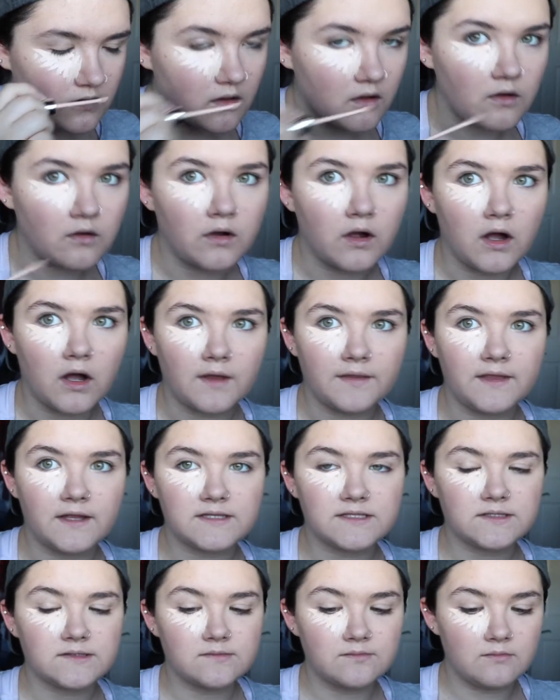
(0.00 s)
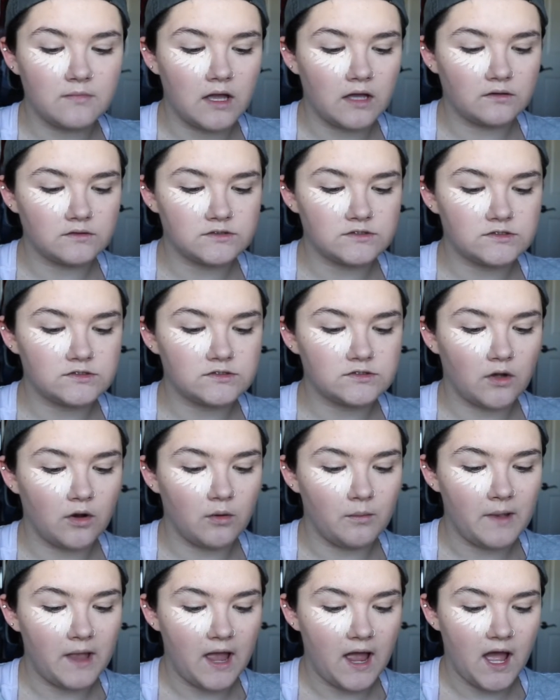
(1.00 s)
Oh god, that smells
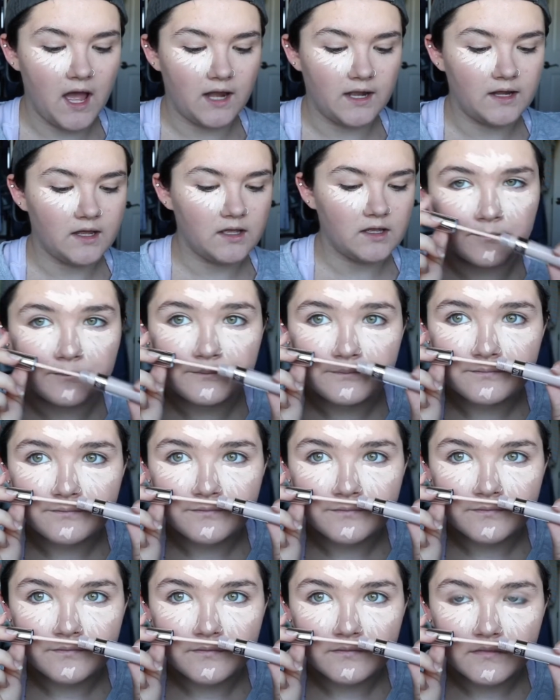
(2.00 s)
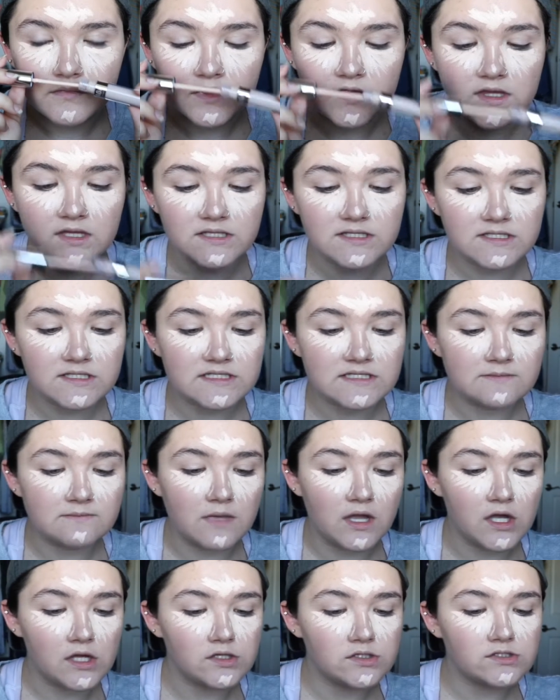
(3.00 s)
so bad. This
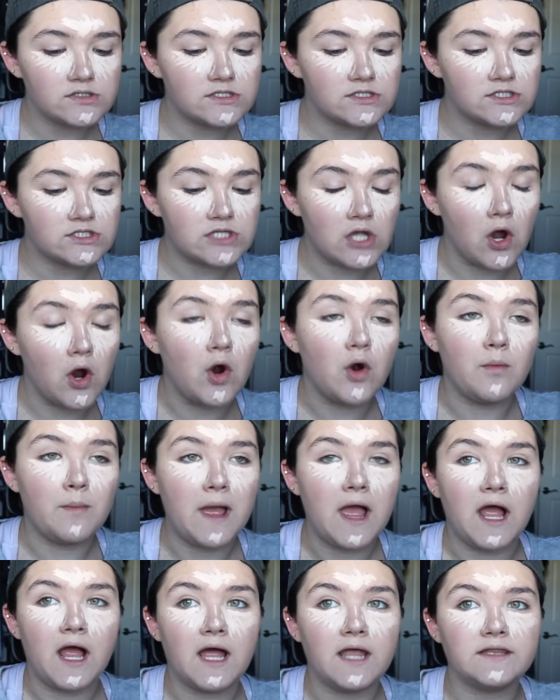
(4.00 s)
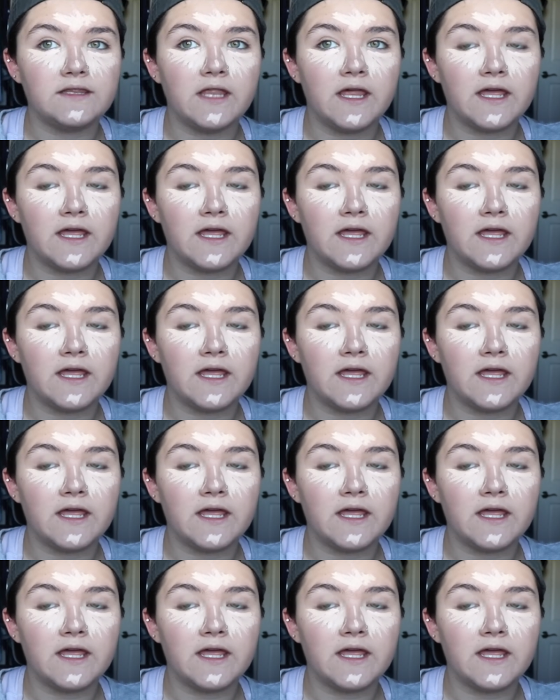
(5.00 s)
smells so bad.